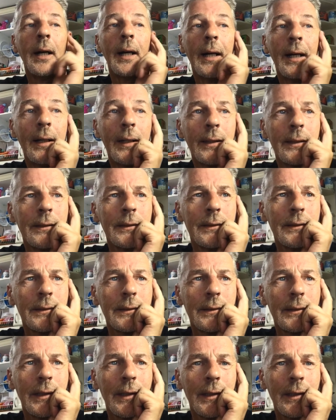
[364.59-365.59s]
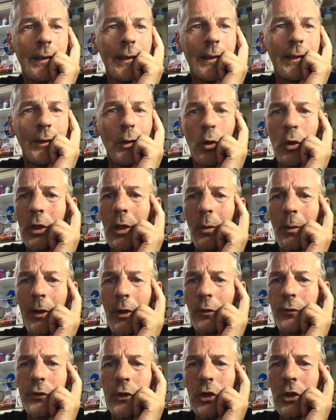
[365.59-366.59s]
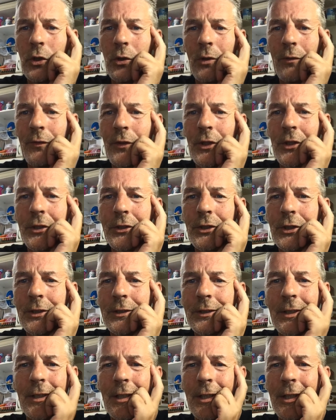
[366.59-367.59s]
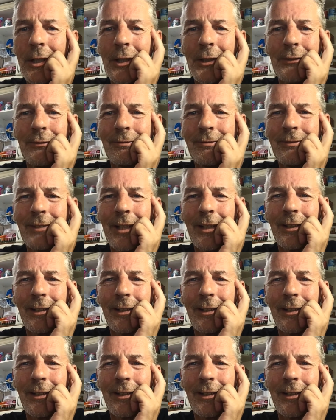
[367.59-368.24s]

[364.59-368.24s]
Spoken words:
And or going off to university, and